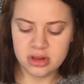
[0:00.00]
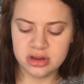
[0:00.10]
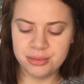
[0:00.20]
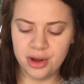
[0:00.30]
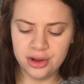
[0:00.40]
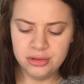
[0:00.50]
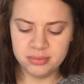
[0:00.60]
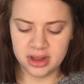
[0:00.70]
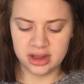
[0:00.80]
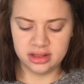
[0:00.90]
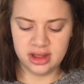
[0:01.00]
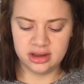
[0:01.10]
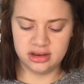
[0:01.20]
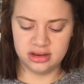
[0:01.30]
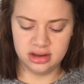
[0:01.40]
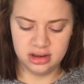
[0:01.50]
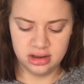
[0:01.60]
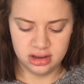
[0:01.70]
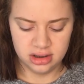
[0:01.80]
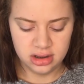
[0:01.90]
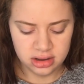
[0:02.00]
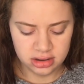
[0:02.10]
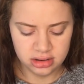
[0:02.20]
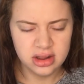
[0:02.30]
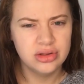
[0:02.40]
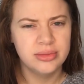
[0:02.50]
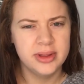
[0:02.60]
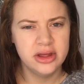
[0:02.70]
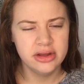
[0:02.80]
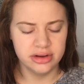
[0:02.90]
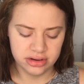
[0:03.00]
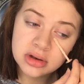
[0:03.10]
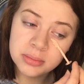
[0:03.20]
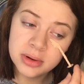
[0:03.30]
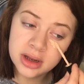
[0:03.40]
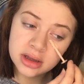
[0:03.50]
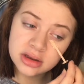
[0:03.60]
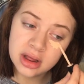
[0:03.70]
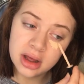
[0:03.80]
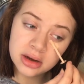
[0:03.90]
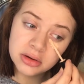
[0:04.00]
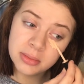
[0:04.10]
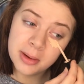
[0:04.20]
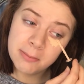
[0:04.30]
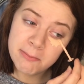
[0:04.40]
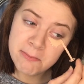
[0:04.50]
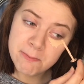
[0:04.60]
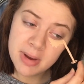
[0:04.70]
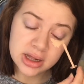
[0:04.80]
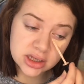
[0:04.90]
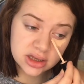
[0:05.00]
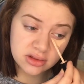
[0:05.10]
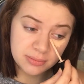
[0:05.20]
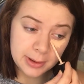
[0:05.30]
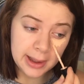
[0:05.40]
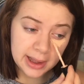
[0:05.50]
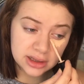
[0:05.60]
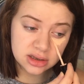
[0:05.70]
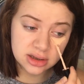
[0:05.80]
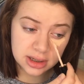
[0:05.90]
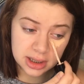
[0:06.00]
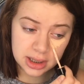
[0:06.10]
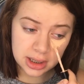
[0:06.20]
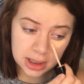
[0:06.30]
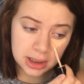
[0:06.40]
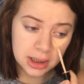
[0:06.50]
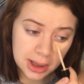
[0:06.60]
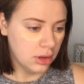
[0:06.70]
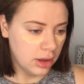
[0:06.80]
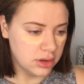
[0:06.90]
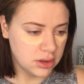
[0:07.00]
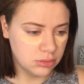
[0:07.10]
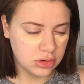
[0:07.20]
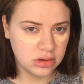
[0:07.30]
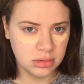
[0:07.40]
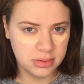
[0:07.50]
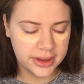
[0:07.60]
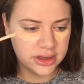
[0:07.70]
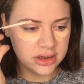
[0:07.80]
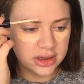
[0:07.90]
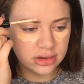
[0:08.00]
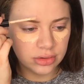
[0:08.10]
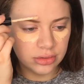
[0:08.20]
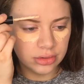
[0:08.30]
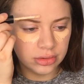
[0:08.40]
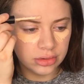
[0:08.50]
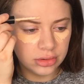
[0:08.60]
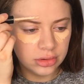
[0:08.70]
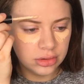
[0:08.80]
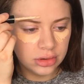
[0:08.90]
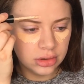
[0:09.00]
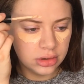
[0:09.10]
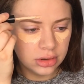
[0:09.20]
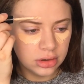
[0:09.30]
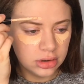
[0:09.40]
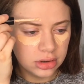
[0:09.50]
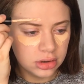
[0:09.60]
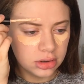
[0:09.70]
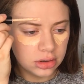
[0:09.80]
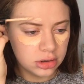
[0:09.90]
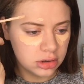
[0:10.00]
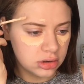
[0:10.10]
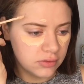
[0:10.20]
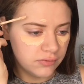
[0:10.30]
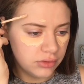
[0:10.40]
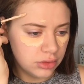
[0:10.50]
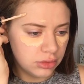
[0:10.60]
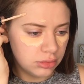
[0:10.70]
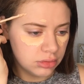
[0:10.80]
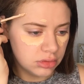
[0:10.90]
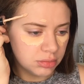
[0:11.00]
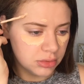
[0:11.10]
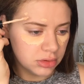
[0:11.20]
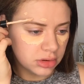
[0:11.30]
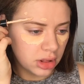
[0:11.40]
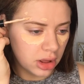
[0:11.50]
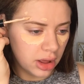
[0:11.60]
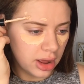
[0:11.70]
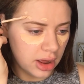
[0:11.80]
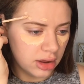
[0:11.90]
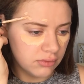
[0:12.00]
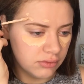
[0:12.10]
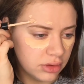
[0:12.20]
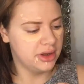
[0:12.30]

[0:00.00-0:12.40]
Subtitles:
So I'm hoping this will be good. I'm gonna place that under my massive bags today, and then I'm just gonna place this on just a few spots that I have.